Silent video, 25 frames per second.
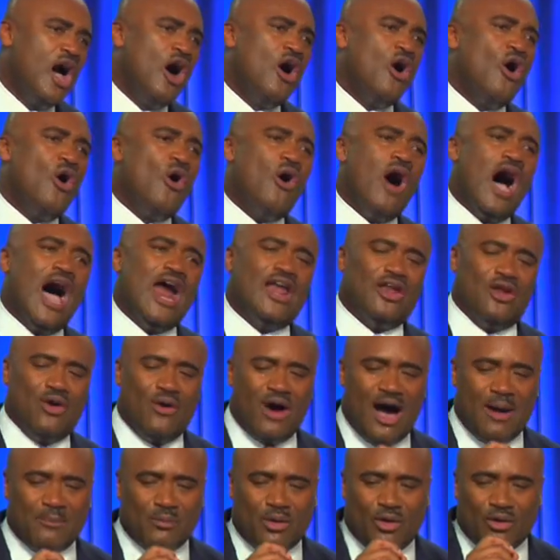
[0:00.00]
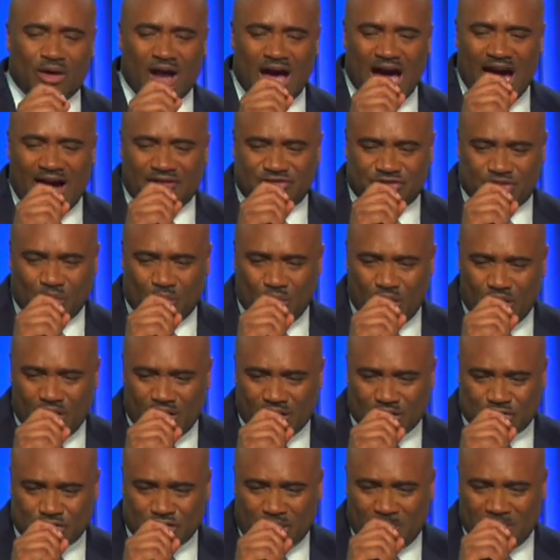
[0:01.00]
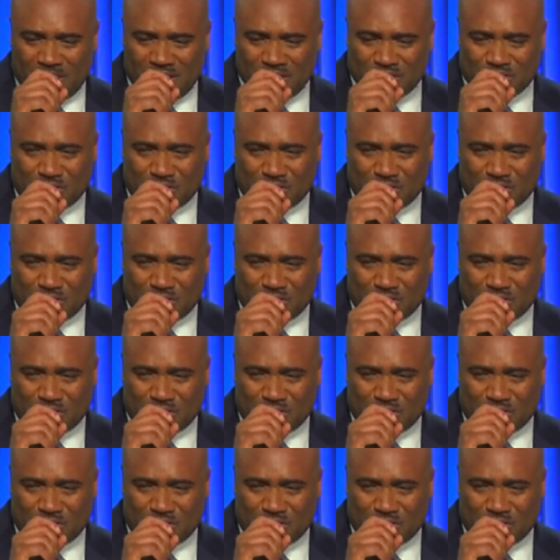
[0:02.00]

Oh, I know I'm going to have to work. Somebody's